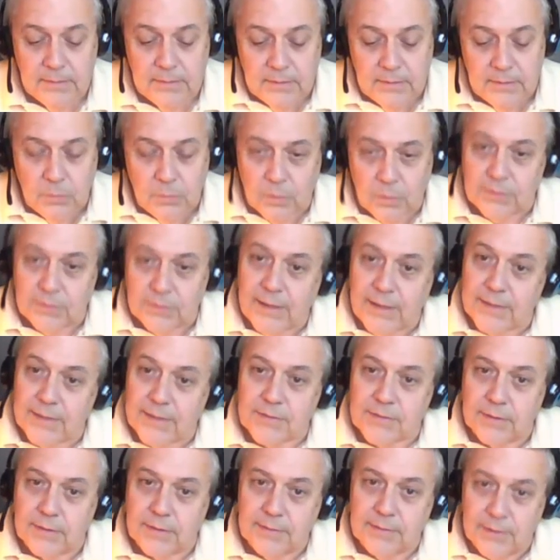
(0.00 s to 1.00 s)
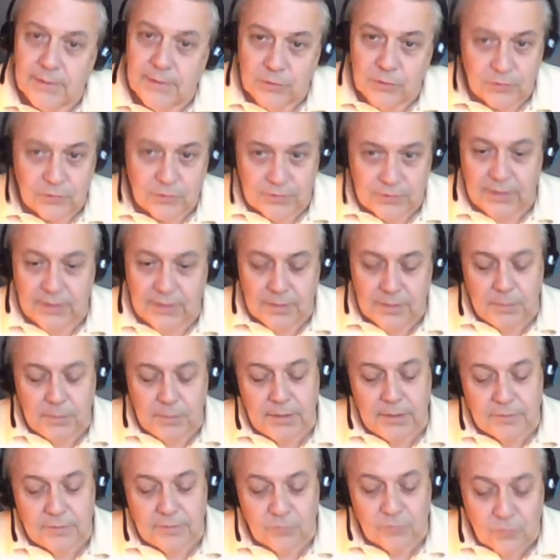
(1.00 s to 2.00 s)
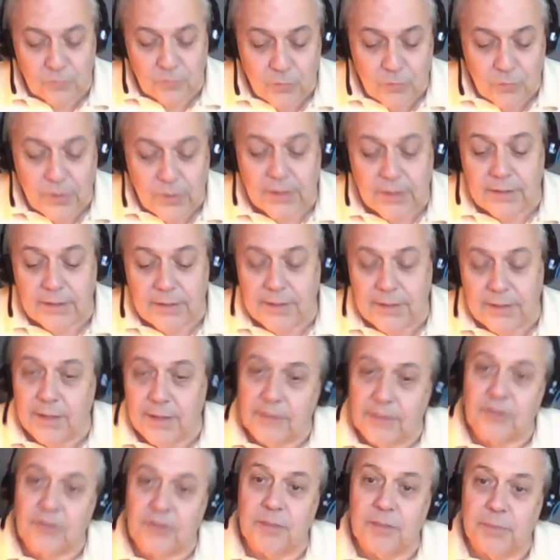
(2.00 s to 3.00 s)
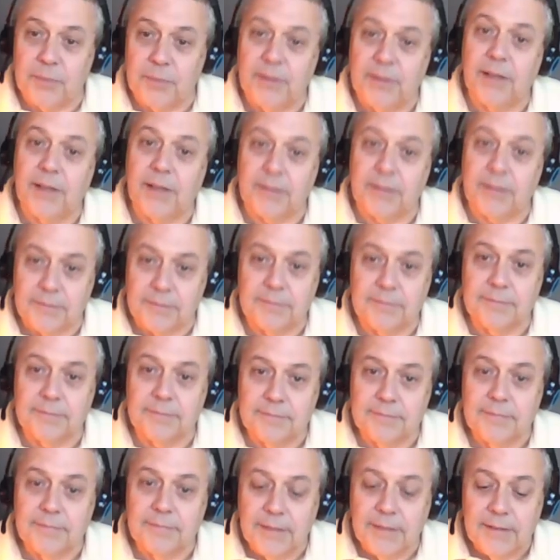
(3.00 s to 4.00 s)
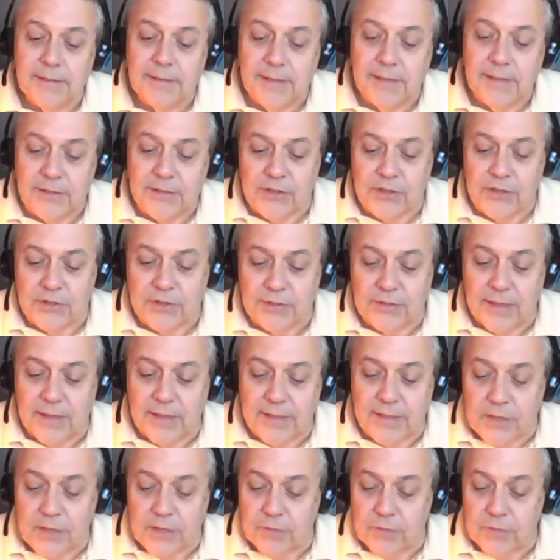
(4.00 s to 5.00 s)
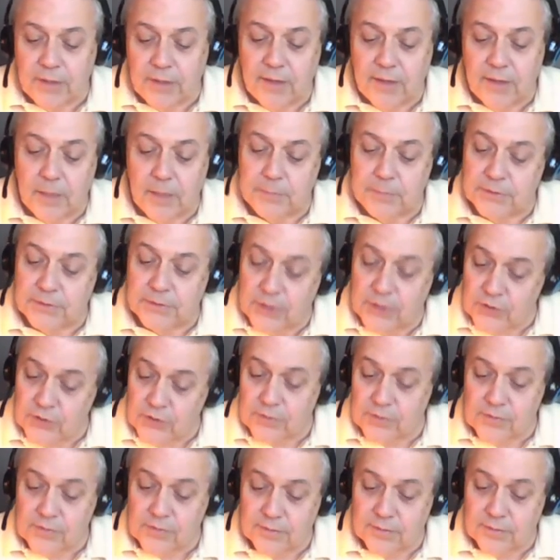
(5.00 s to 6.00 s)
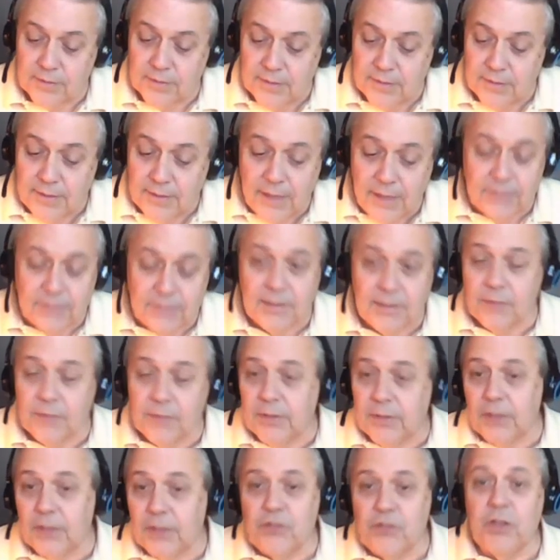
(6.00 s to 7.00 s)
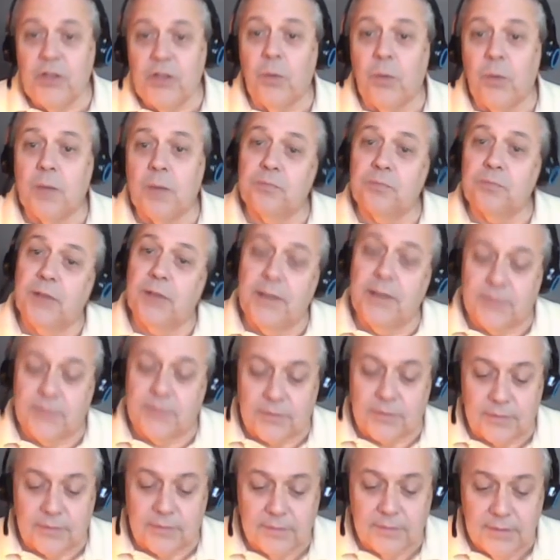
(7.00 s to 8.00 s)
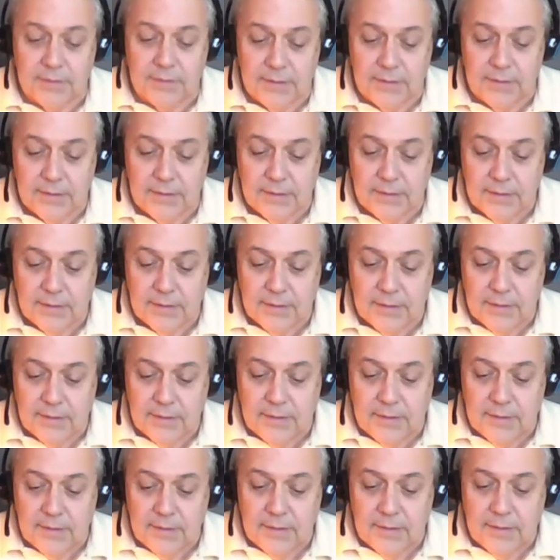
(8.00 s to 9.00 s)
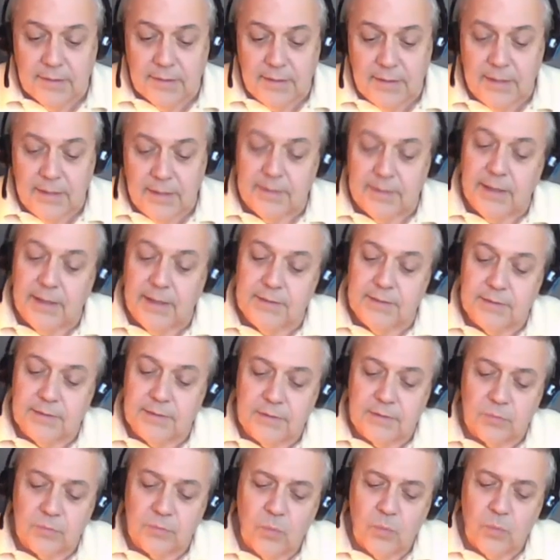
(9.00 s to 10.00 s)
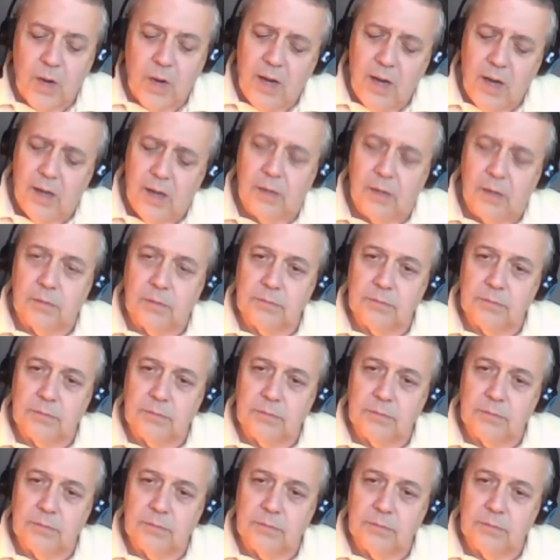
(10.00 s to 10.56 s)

Well, Nancy, as you'll see in a minute, really got into piano. And she started entering competitions, and son of a gun, she won prizes. And Nancy says, wow,